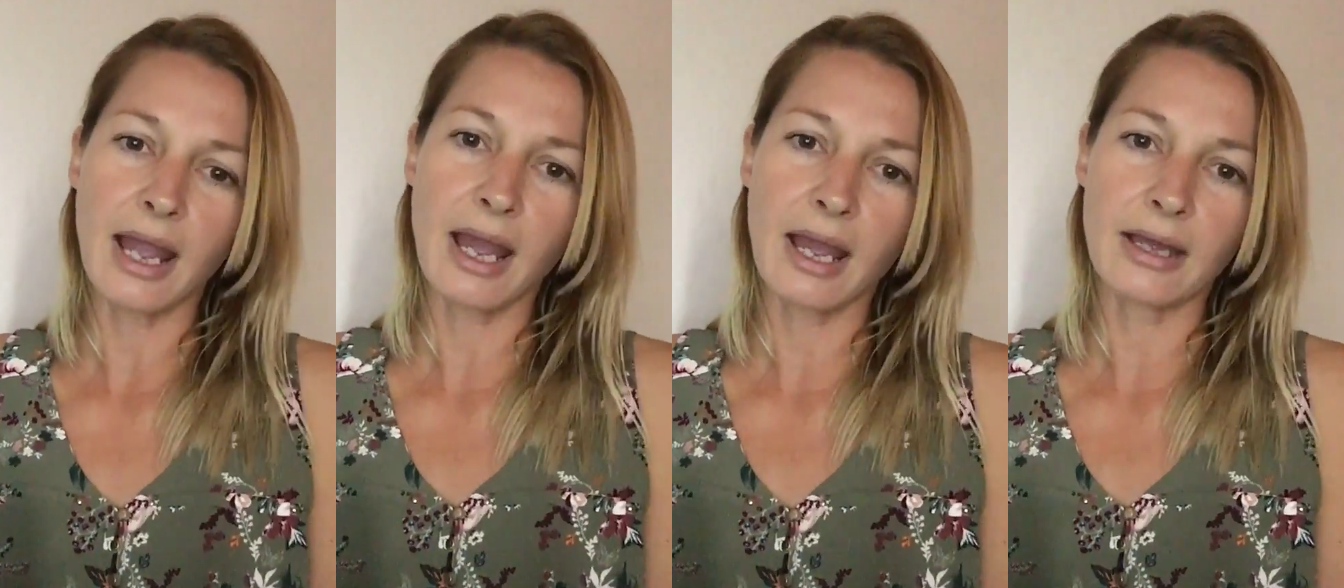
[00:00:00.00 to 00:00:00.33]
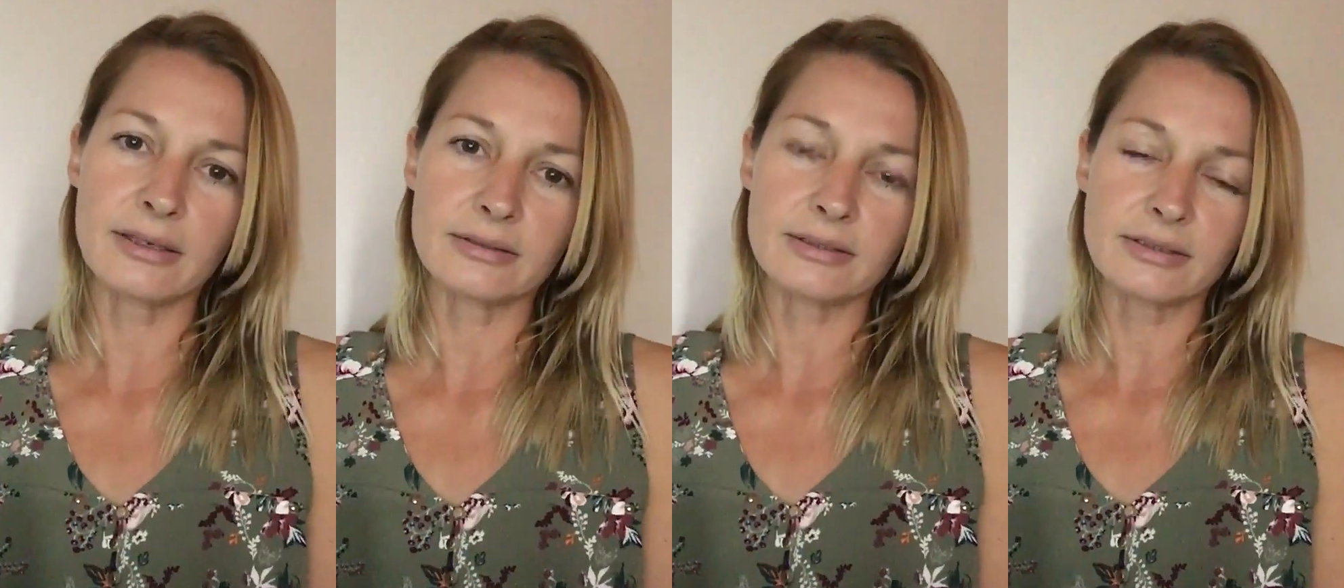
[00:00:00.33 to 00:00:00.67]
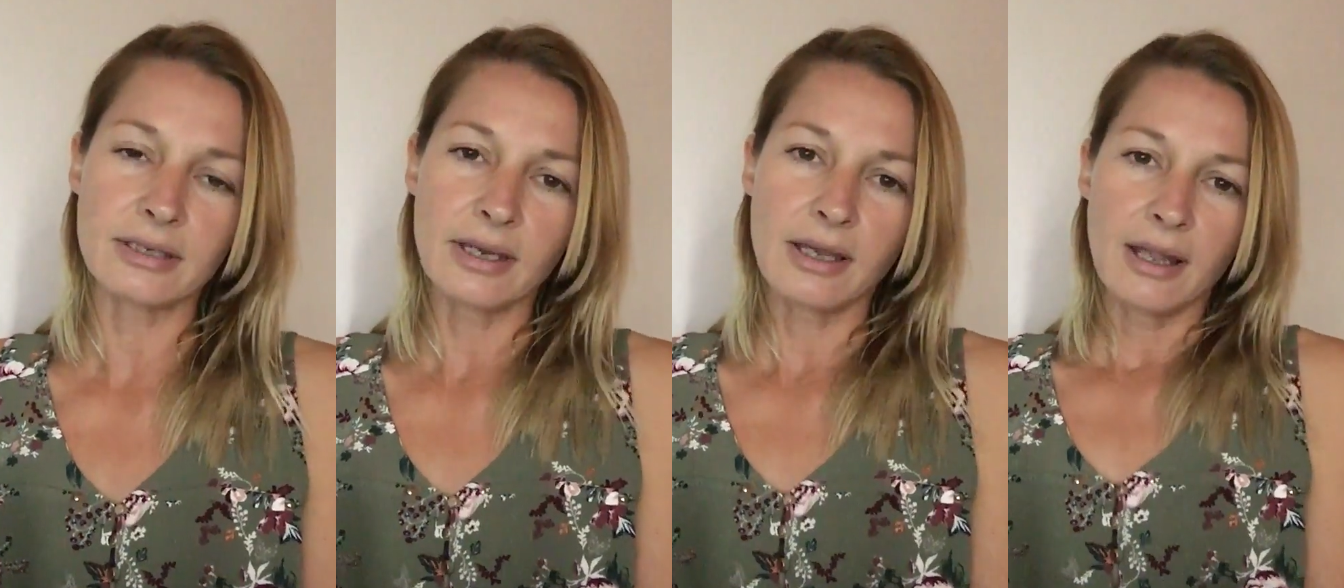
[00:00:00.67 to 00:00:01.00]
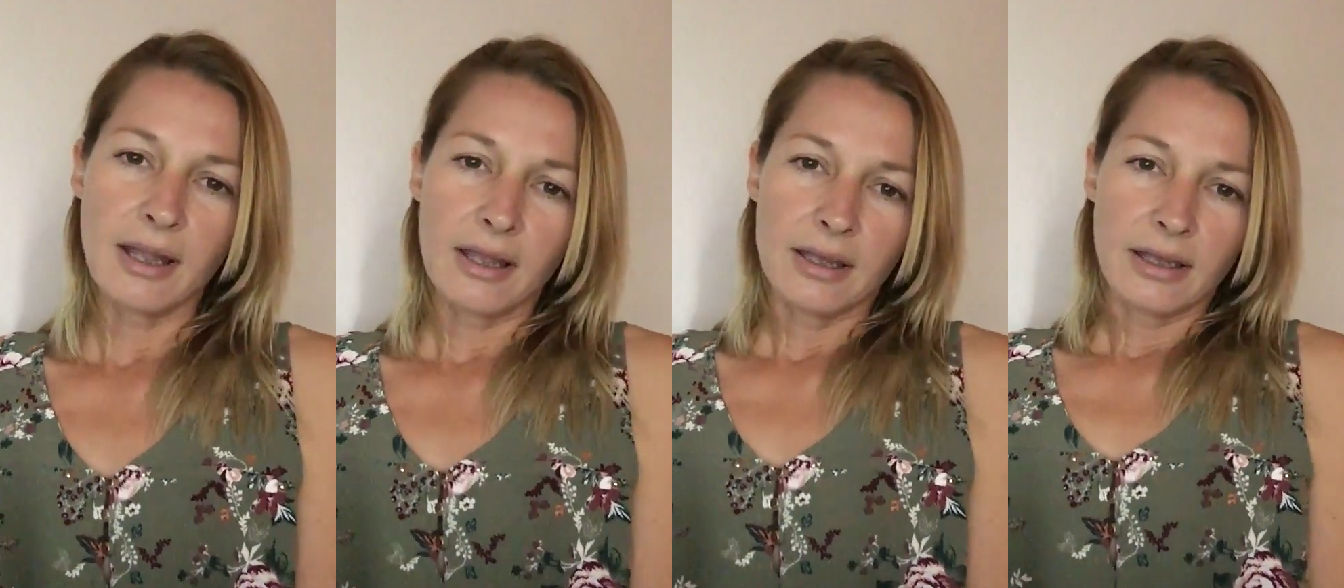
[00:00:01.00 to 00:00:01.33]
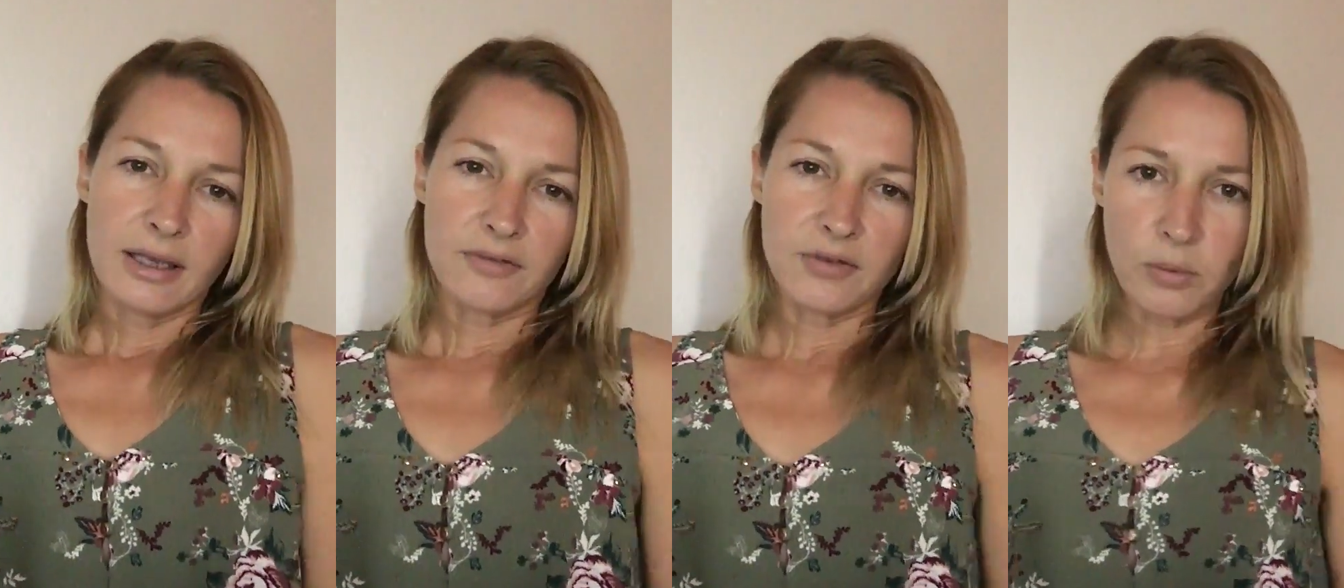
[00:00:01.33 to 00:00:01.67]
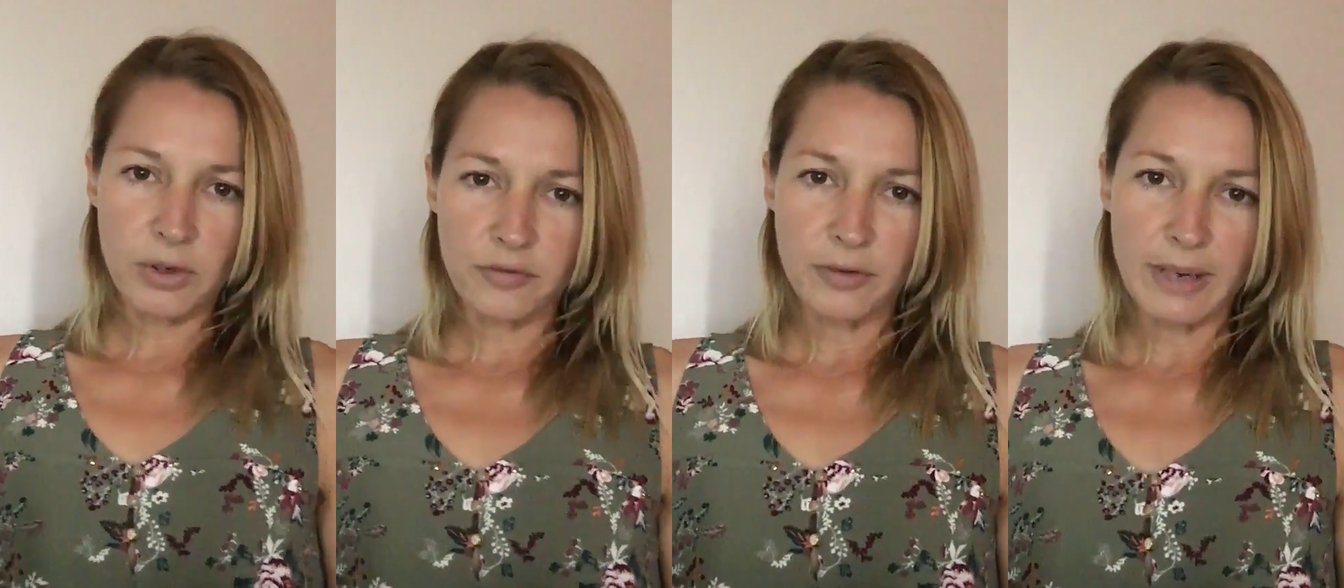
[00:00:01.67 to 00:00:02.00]
And if it
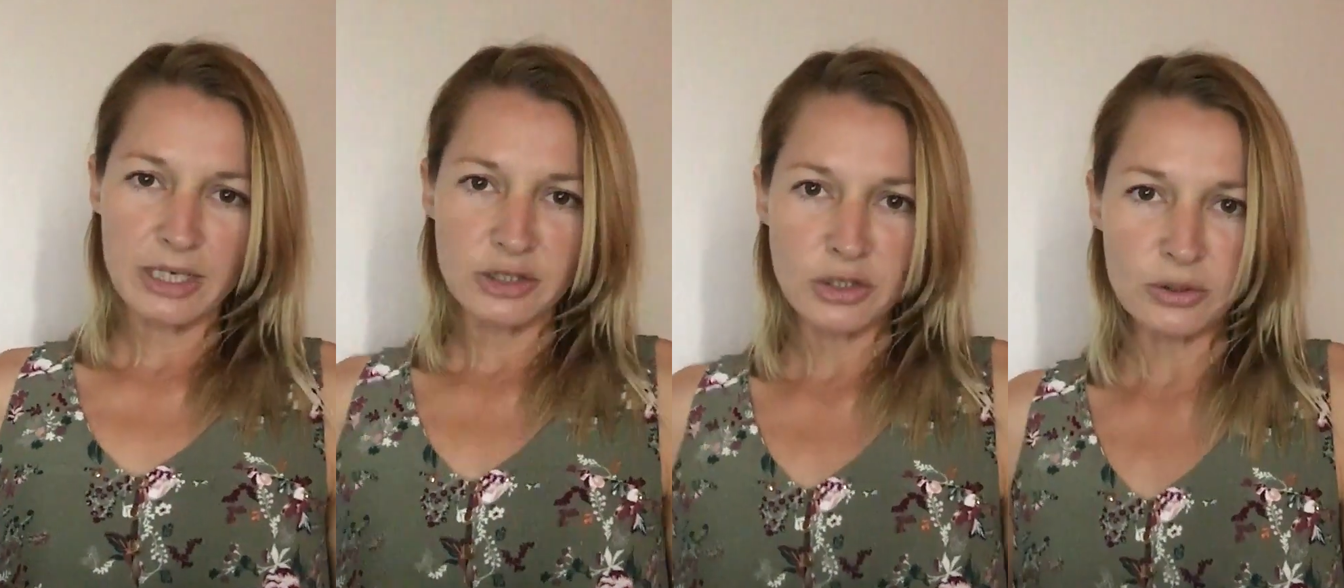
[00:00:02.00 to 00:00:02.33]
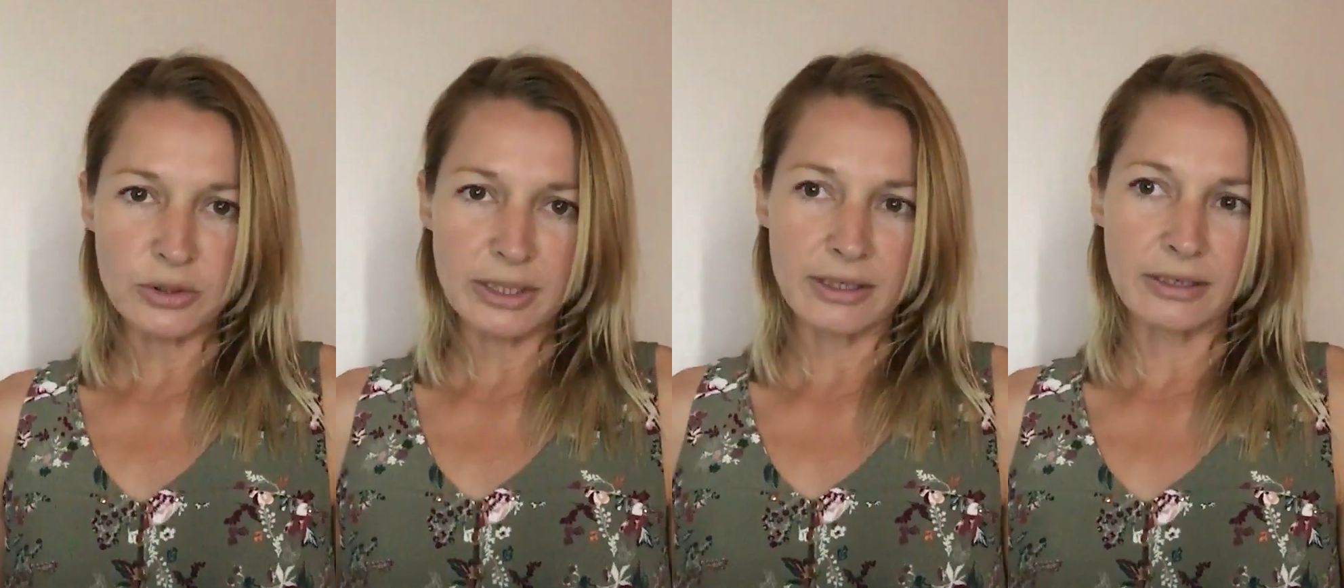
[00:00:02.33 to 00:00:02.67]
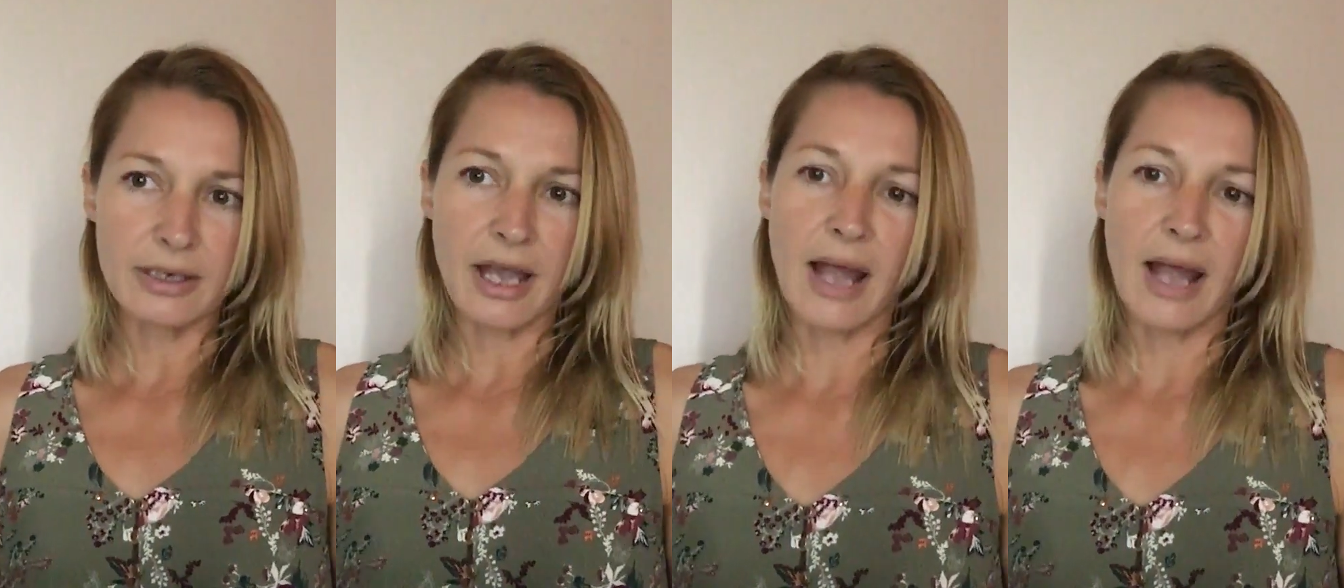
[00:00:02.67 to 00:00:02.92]
weren't for my children,